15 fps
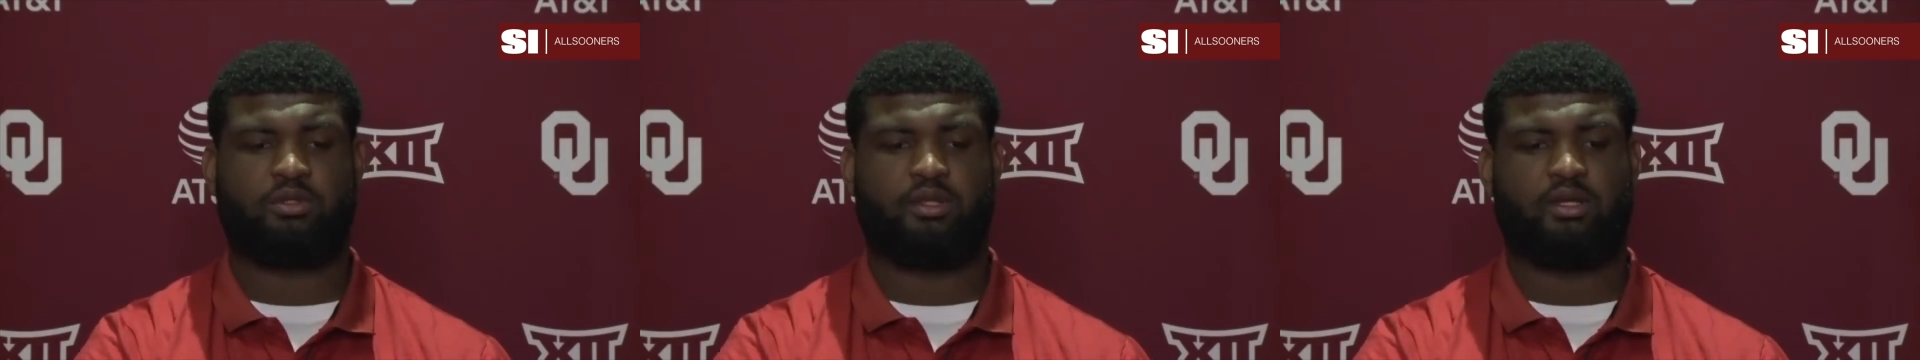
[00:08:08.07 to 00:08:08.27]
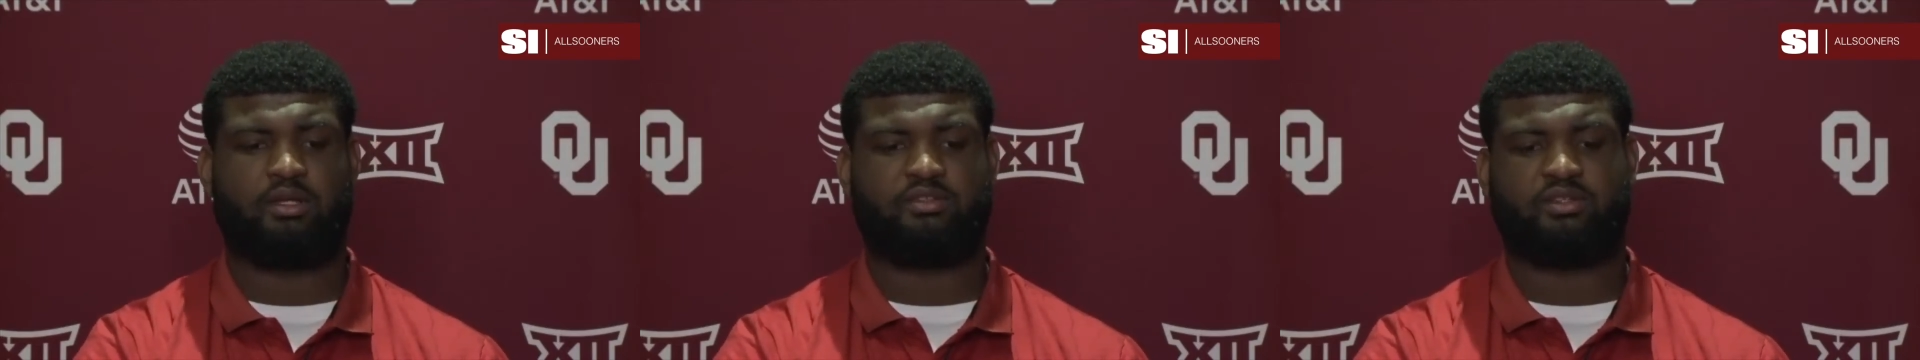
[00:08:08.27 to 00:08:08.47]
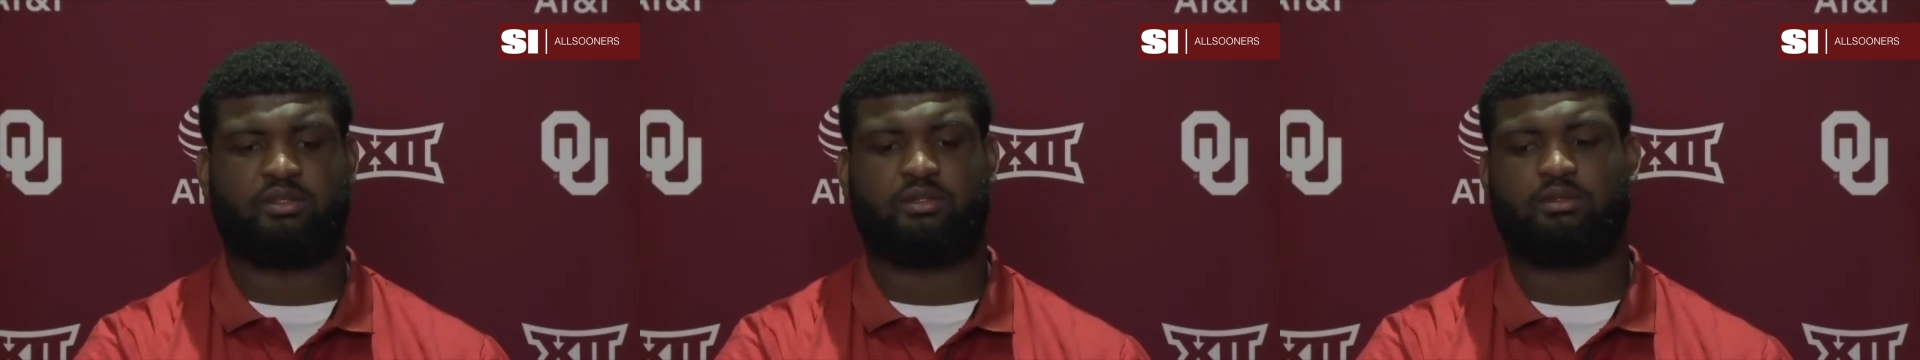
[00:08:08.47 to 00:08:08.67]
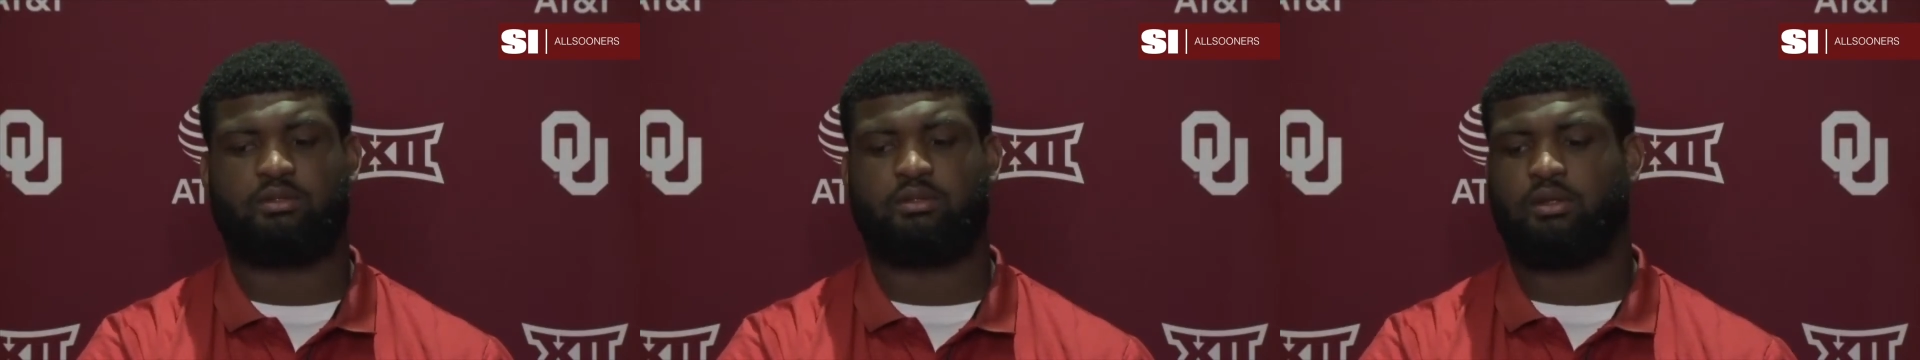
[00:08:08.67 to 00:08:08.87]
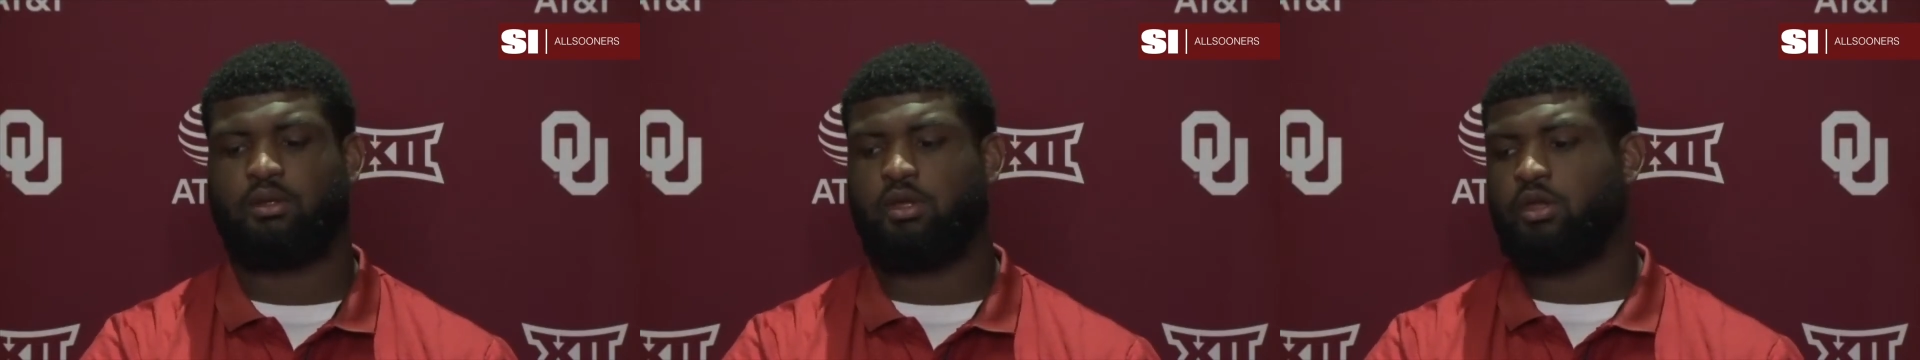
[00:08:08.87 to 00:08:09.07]
Like I said,
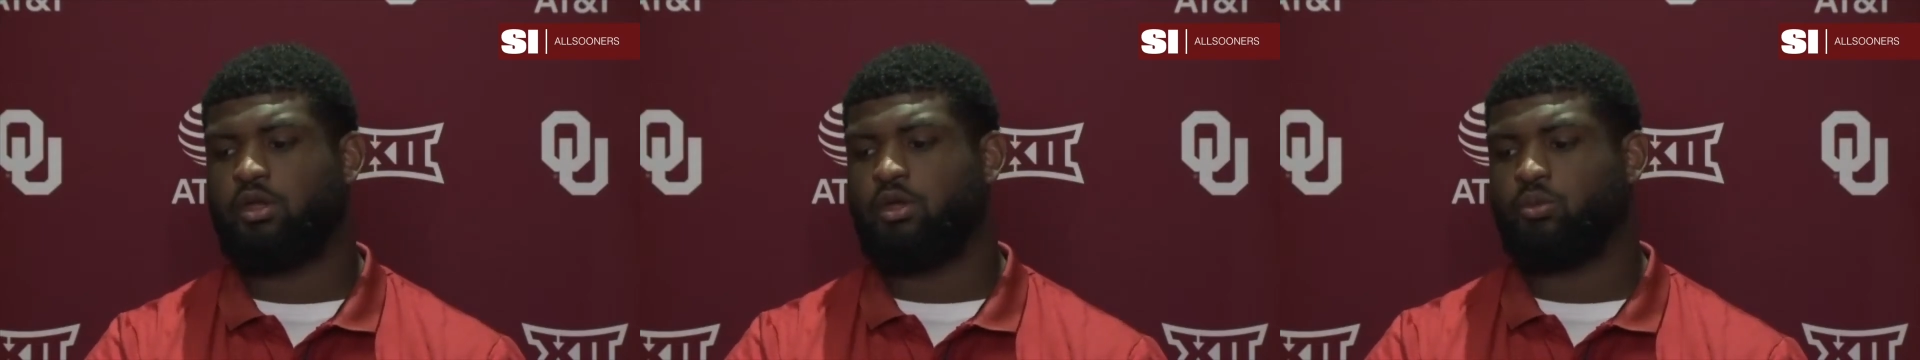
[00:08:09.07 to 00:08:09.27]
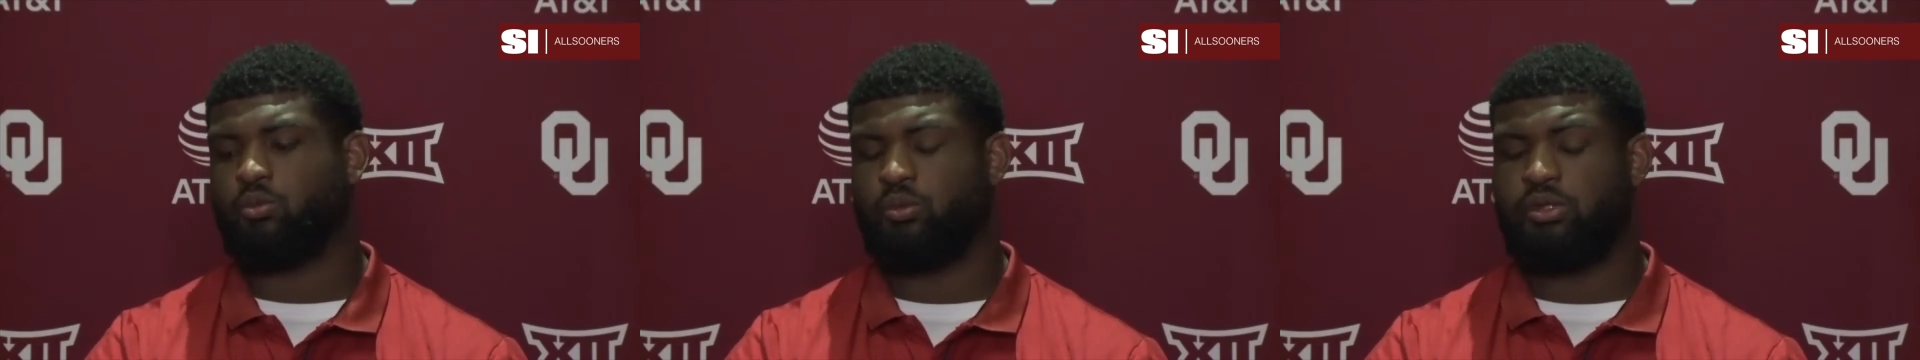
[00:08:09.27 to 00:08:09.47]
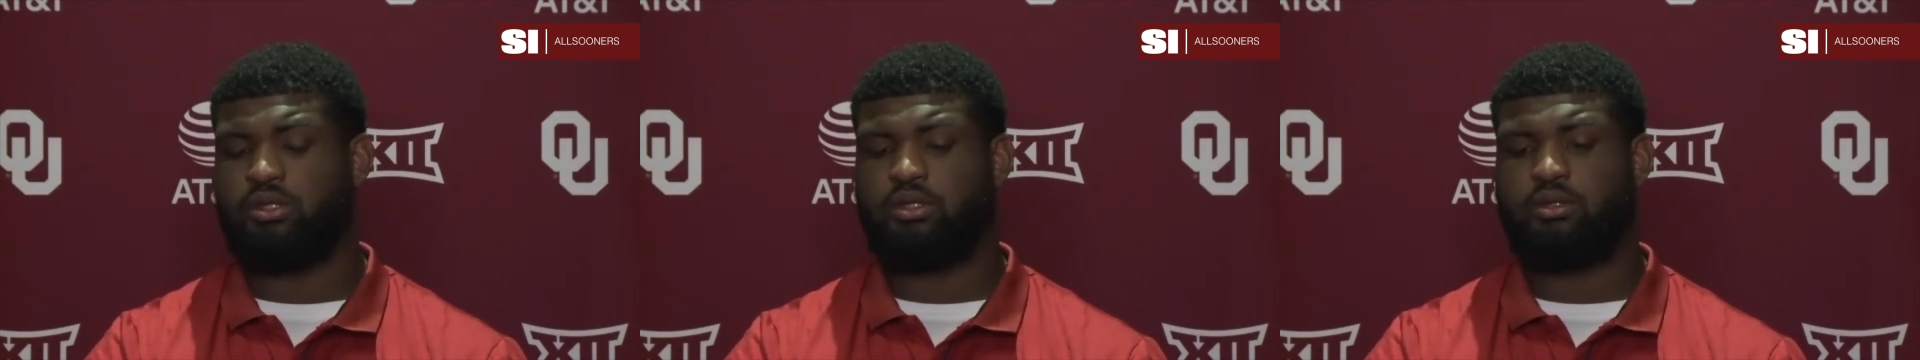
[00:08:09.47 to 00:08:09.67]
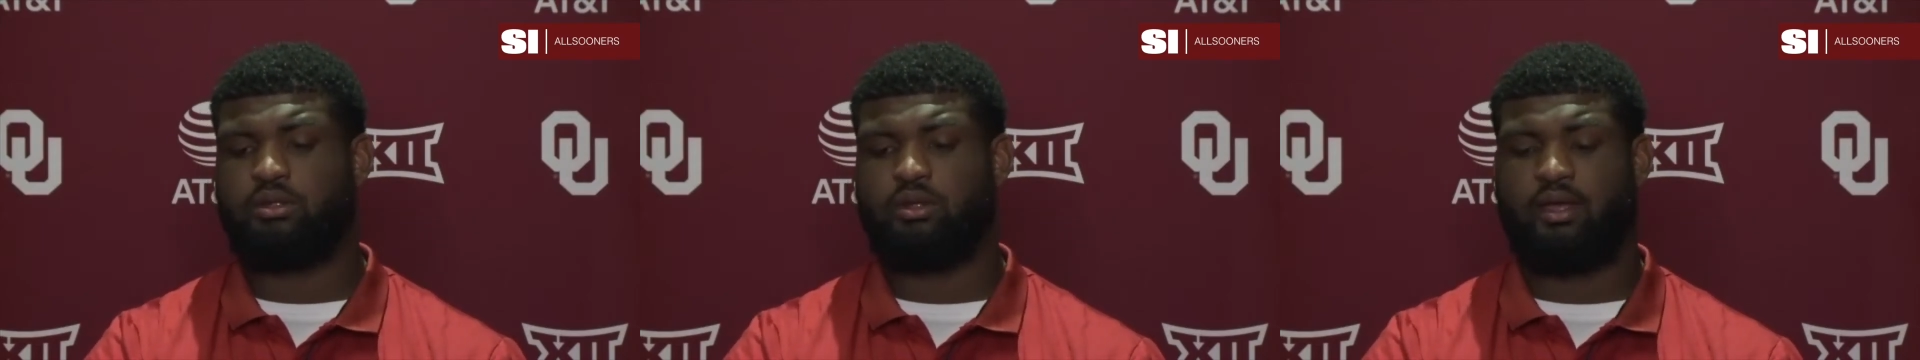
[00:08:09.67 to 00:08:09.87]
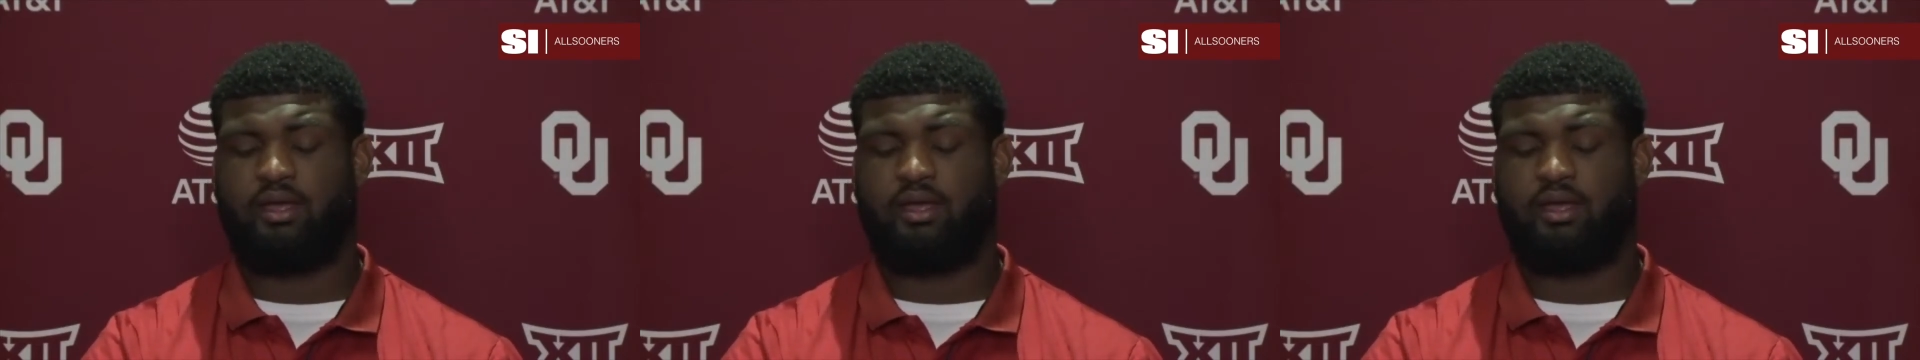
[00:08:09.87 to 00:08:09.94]
we,